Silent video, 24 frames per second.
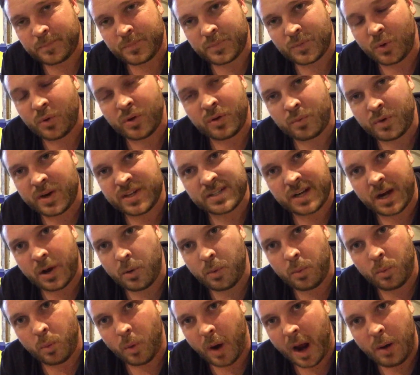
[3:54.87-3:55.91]
The only reason
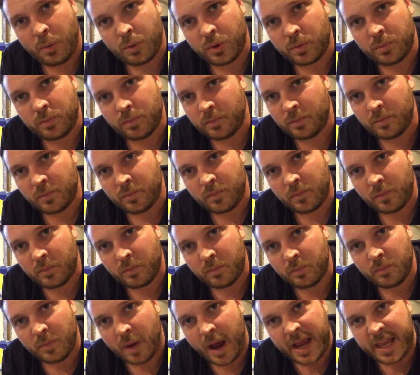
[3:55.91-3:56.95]
I I would
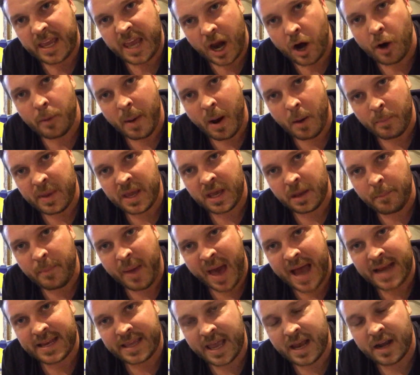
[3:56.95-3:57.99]
I care about being a
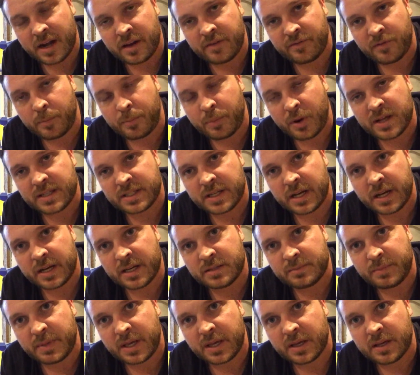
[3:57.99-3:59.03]
bad candidate for president
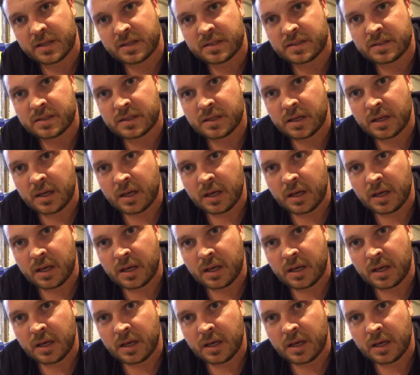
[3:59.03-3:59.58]
is because